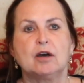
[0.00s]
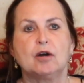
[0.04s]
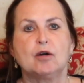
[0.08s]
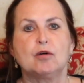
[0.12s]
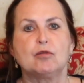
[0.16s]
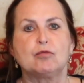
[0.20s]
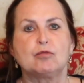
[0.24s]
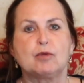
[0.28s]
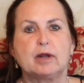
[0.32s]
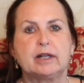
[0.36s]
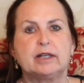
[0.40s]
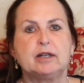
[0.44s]

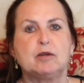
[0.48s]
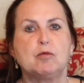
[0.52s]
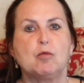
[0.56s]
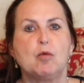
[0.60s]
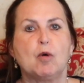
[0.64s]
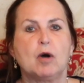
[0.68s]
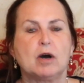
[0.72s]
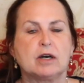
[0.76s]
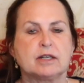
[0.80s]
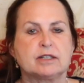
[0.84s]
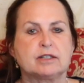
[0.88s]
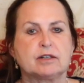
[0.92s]
already
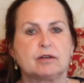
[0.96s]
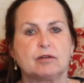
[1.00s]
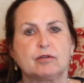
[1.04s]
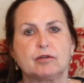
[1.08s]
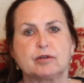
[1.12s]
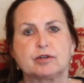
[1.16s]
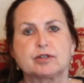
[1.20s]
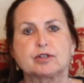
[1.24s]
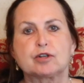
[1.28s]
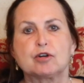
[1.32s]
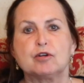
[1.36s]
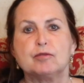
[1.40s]
was a
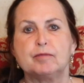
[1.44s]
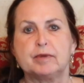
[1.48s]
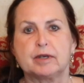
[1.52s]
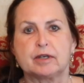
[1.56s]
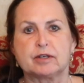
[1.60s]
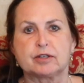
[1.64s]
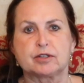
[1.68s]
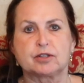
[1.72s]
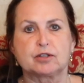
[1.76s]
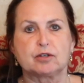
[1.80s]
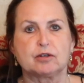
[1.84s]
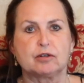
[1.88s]
horoscopic
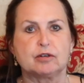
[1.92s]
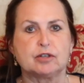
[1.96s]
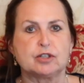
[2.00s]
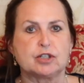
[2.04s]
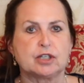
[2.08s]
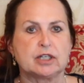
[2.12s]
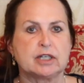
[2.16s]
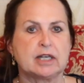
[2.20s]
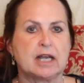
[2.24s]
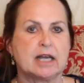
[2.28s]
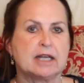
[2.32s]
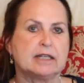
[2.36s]

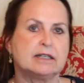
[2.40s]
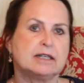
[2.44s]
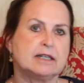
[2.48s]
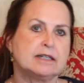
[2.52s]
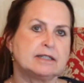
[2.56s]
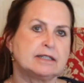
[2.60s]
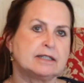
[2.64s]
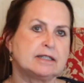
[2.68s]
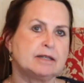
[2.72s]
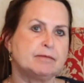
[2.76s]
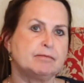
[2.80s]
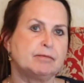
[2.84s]
astrology, and they
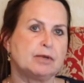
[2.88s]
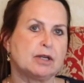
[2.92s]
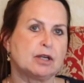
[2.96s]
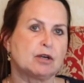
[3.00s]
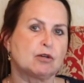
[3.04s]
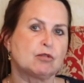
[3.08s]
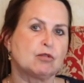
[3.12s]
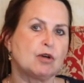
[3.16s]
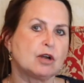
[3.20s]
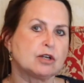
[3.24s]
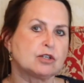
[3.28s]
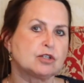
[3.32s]
simply
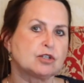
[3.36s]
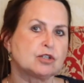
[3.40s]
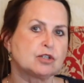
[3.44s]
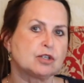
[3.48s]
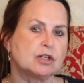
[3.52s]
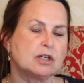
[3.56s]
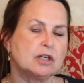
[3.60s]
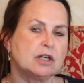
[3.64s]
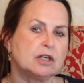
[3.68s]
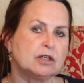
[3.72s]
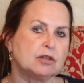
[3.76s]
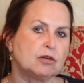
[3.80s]
crushed
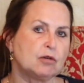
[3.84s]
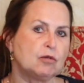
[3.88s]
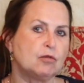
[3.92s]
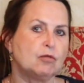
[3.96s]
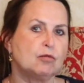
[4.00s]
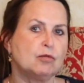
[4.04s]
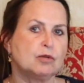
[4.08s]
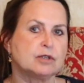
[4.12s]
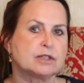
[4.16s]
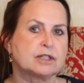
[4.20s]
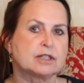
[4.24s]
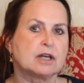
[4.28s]
the
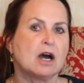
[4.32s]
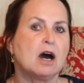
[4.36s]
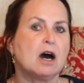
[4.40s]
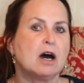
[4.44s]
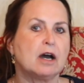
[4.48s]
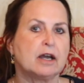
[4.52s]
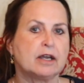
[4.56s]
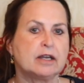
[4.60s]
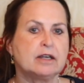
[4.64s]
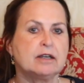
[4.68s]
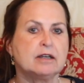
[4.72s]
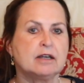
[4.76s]
whole
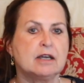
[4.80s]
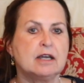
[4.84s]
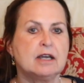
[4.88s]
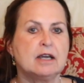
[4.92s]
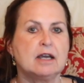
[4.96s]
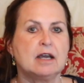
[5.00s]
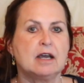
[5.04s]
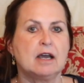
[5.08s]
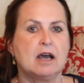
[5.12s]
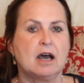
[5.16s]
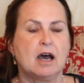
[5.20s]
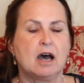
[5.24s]
sky
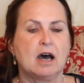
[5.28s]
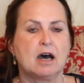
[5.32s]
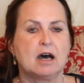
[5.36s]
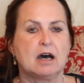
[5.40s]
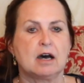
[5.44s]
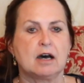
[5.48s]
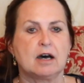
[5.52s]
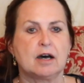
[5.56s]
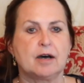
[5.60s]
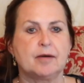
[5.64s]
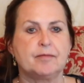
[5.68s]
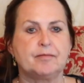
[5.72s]

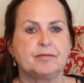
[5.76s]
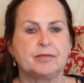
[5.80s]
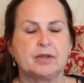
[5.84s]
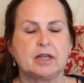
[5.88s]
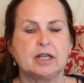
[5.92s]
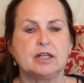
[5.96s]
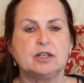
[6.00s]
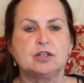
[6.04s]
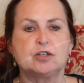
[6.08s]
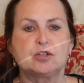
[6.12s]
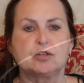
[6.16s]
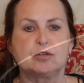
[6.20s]

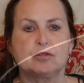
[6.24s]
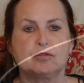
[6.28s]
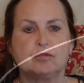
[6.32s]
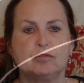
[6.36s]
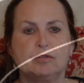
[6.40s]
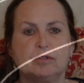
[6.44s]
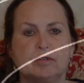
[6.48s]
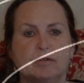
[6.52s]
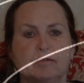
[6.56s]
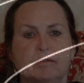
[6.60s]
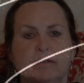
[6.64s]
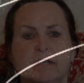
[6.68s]
into the